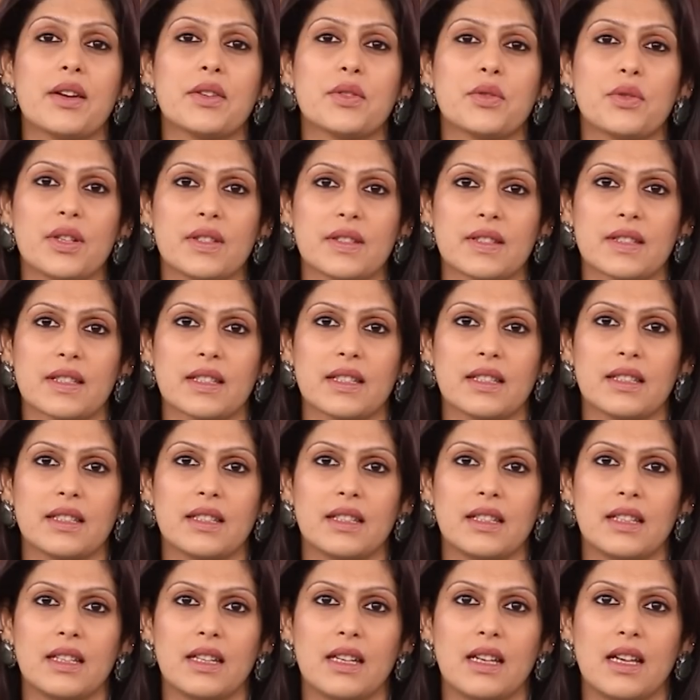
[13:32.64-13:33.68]
at risk.
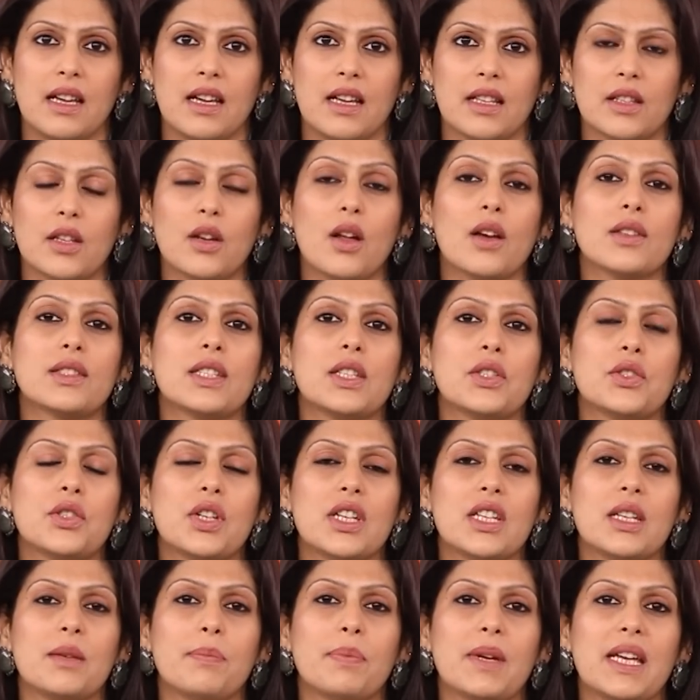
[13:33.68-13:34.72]
The loss in
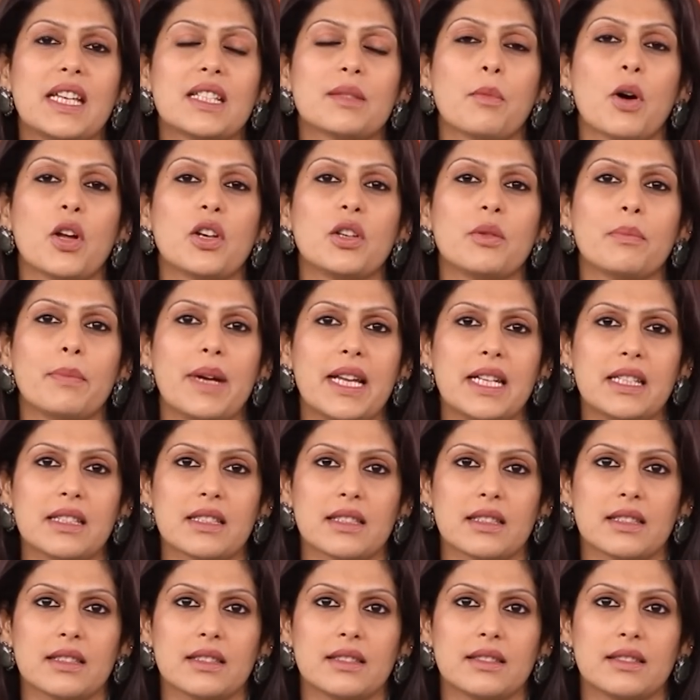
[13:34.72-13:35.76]
GDP is
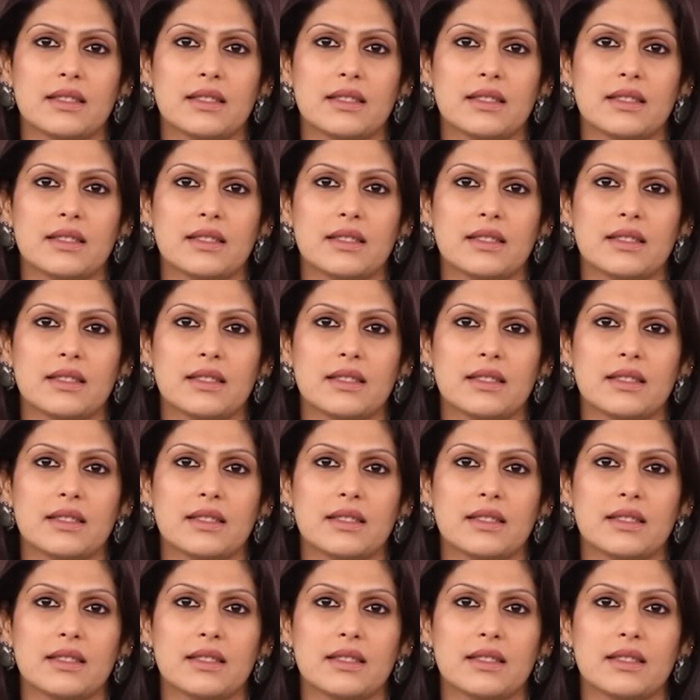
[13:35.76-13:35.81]
monumental.